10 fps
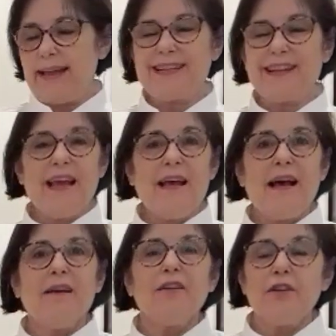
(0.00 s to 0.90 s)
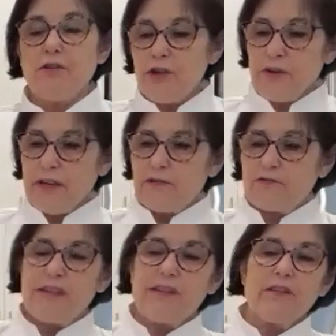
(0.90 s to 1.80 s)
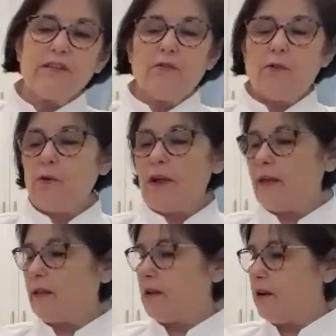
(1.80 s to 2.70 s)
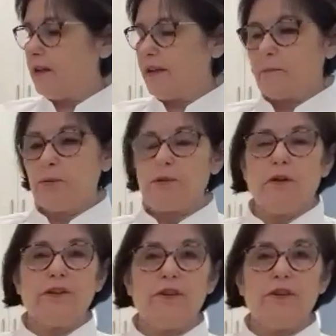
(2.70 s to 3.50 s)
And You know, you could drizzle the oil on and put all